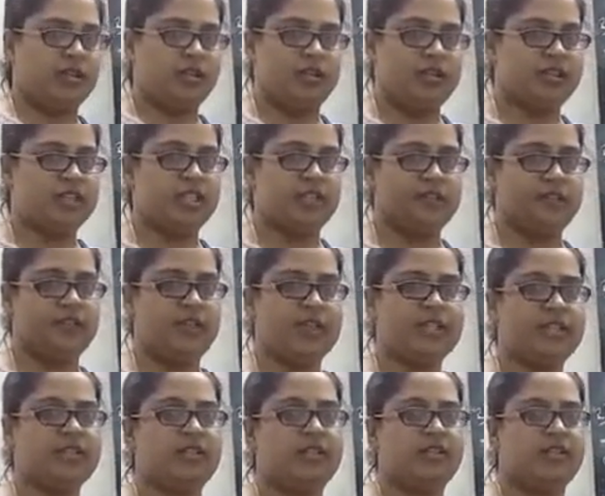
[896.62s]

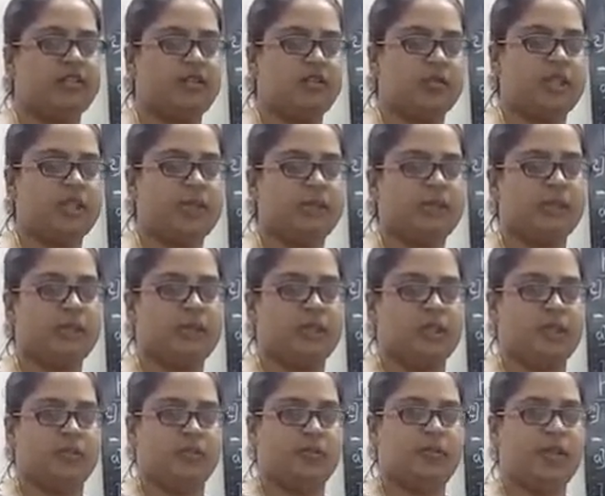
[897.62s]
stiffness to the
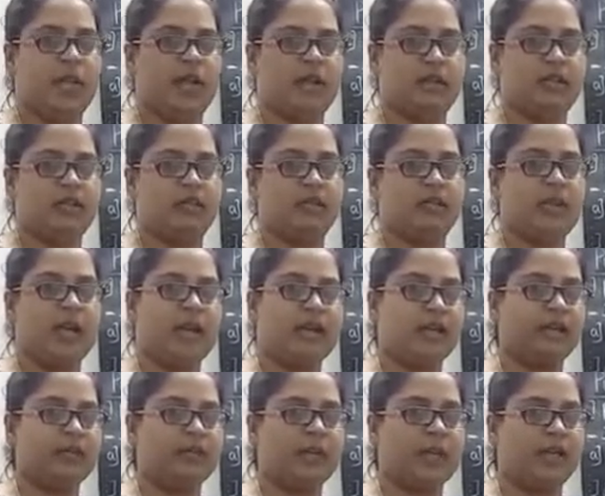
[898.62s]
plant
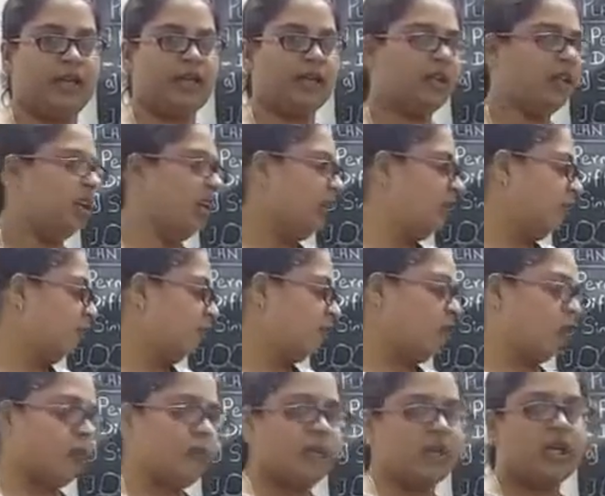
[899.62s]
by
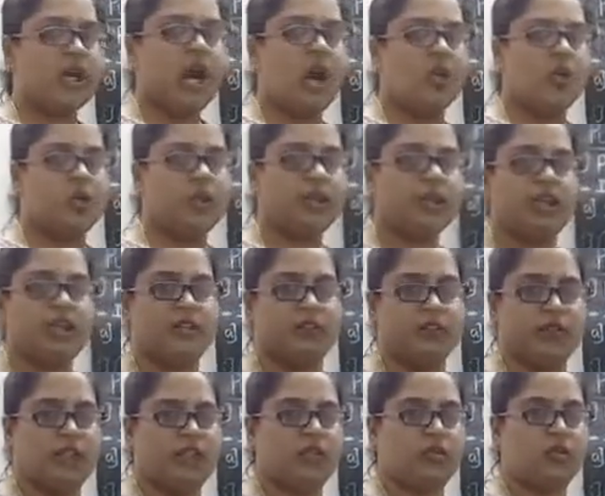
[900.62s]
forming a outer
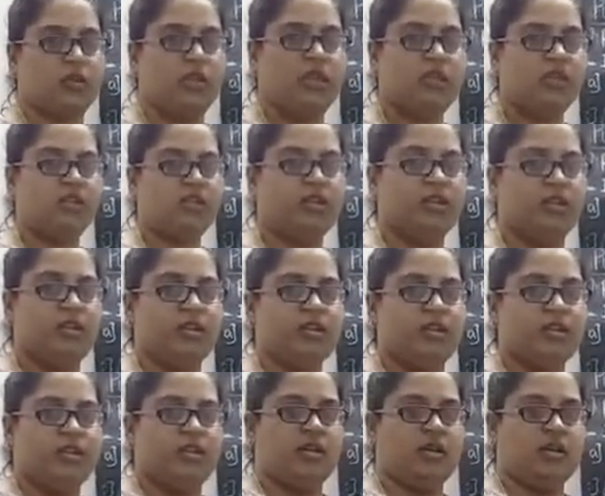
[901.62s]
covering to the
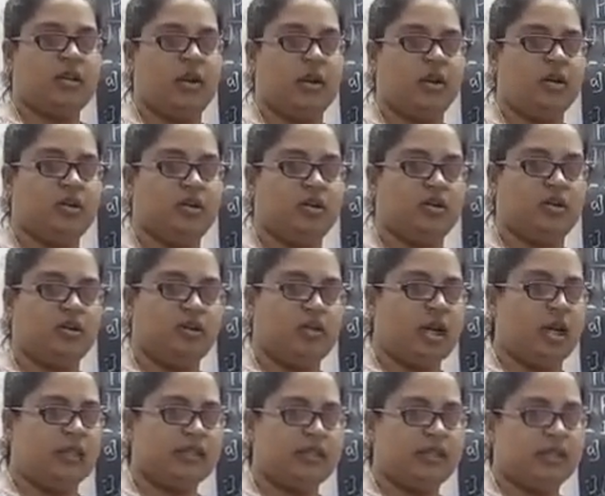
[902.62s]

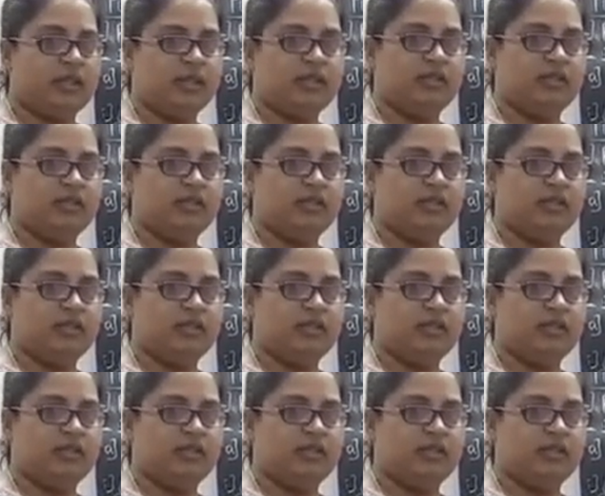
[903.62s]
other